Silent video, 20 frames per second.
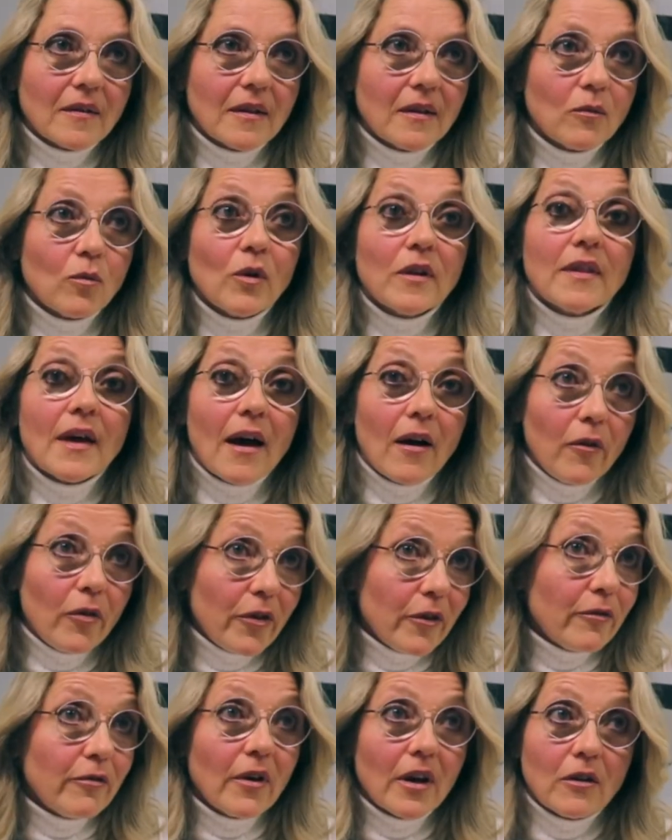And
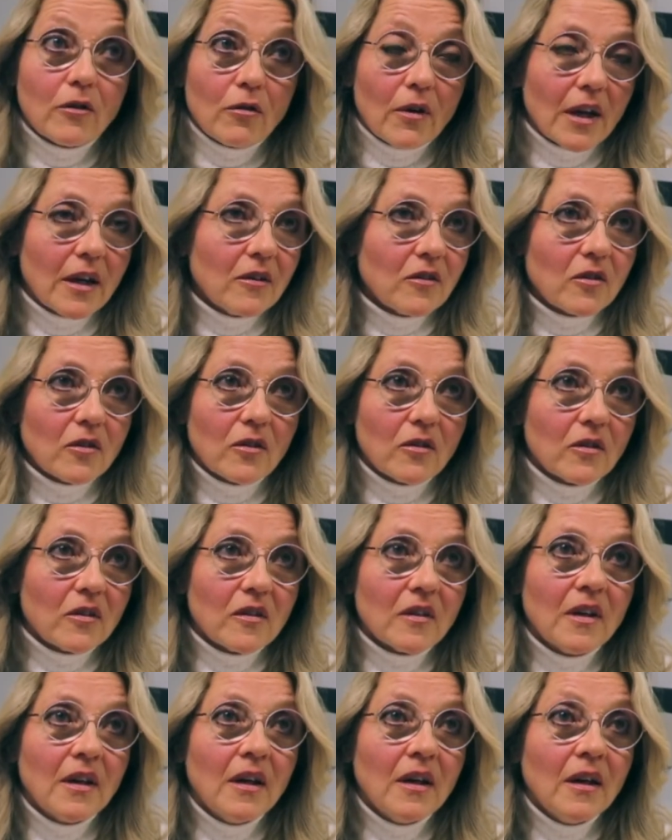without the
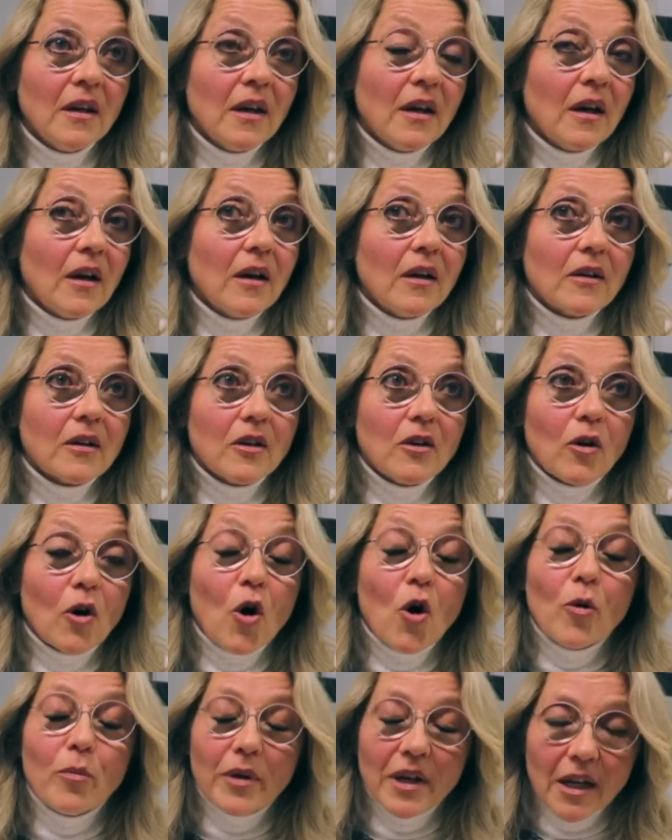fundraisers,
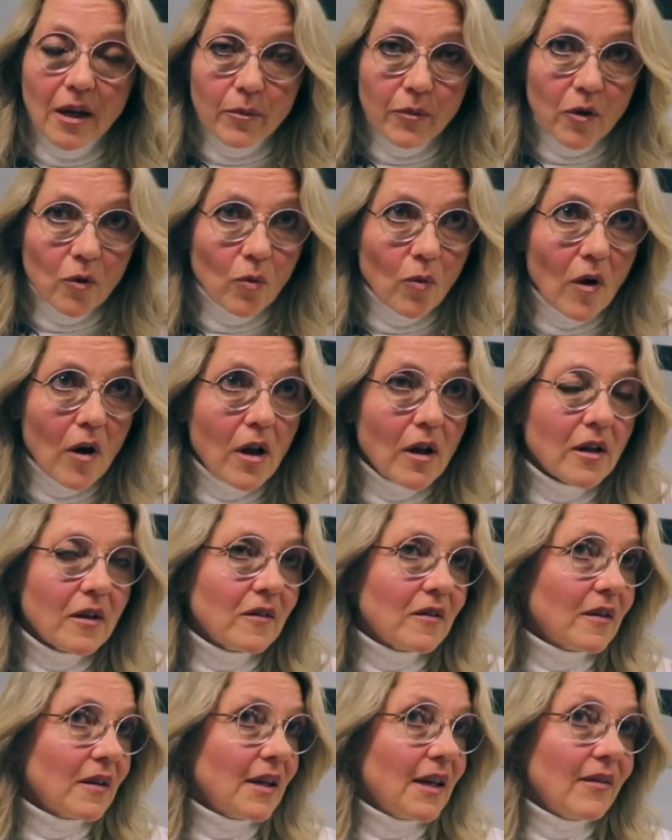opening up their
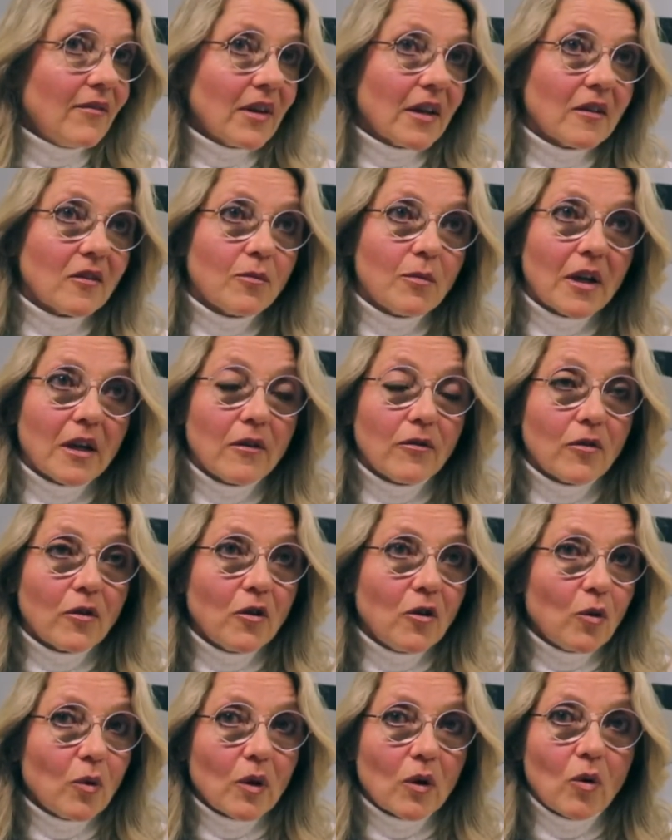wallets and giving us money for
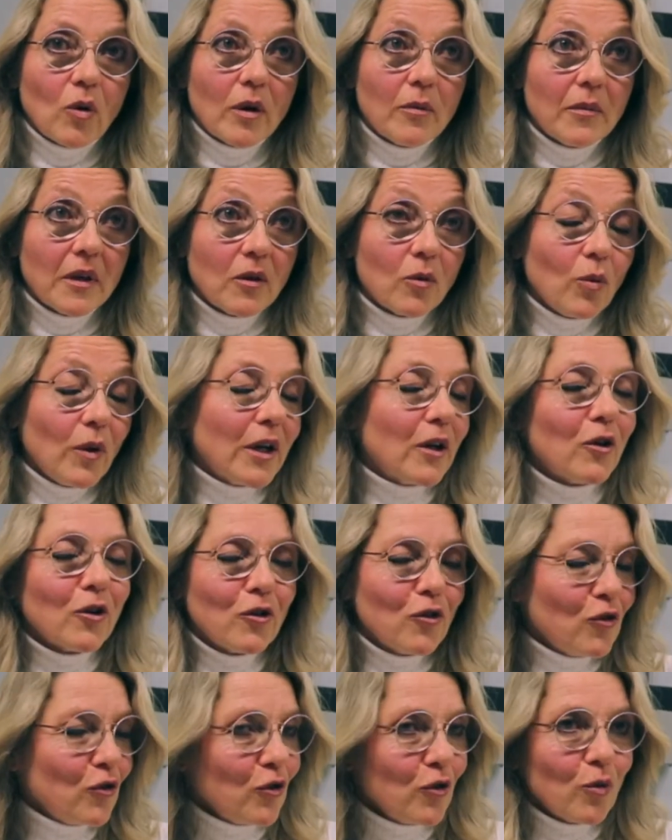new equipment, we
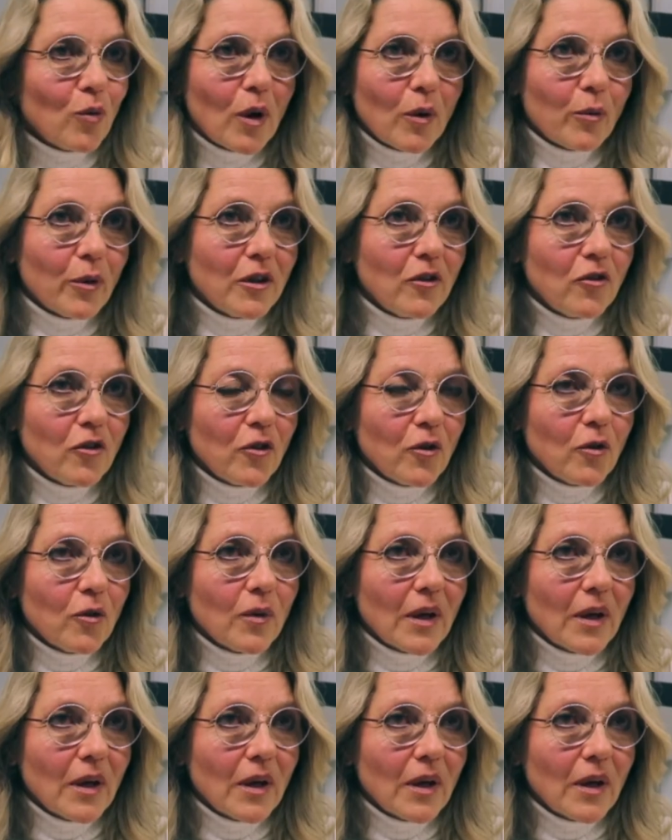couldn't do what we do,